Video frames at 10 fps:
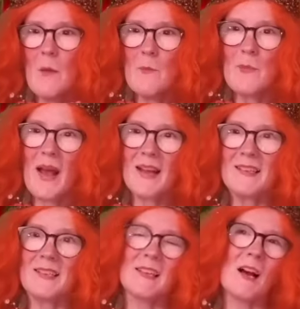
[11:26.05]

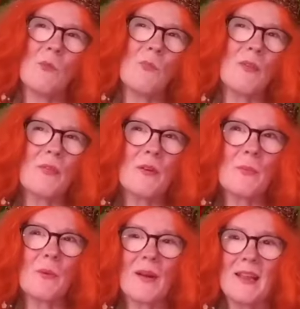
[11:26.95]
packed it up with their
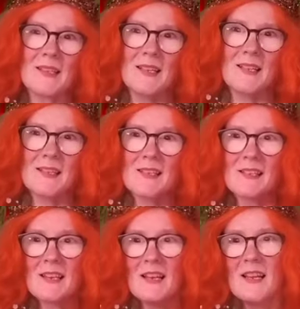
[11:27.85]

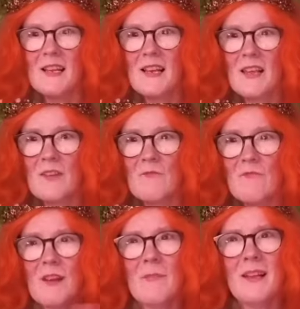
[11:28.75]
presents, the
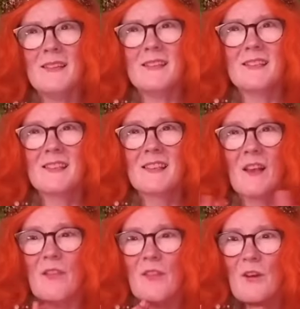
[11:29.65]
ribbons,
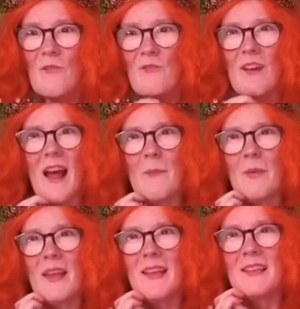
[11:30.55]
the
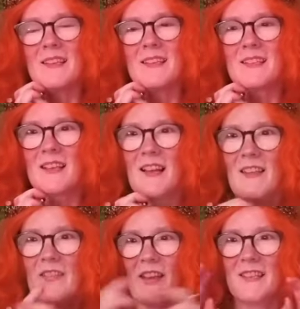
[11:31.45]
wrappings,
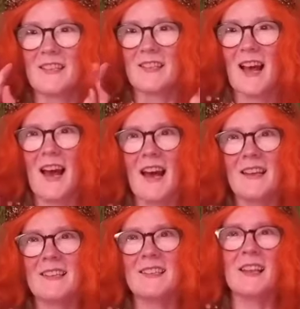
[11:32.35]
the
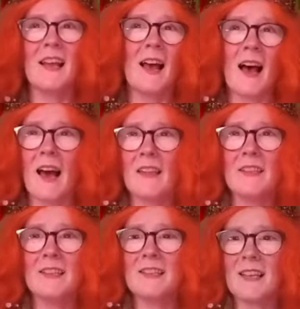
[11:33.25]
tags, and
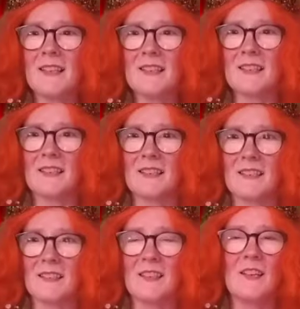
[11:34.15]
the
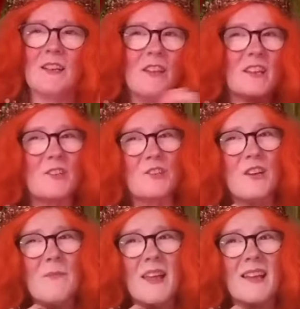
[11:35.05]
tinsel, the
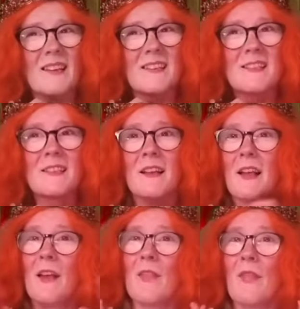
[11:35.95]
trimmings,
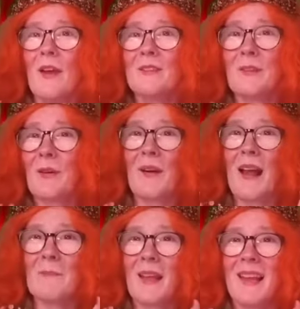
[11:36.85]
the
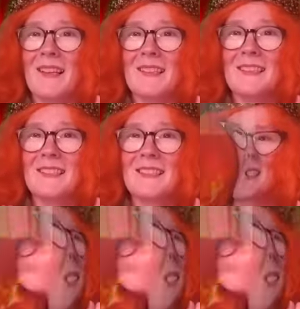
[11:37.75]
trappings.